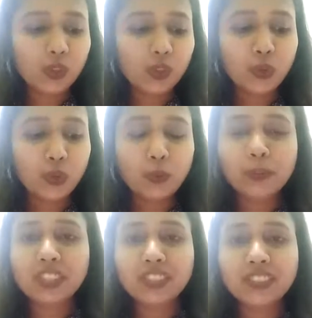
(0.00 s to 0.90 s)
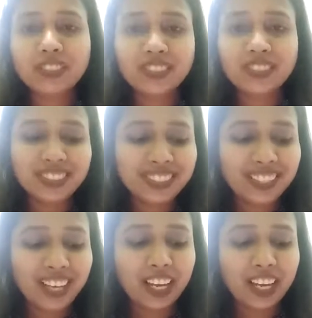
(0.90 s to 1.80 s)
So, Mr.
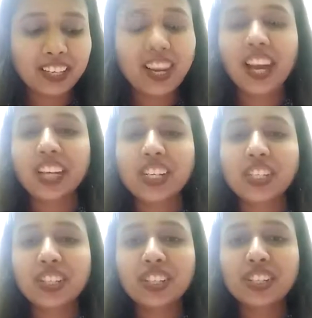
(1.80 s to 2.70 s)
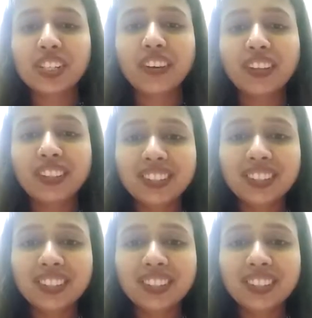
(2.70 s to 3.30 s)
Hi, Shiva.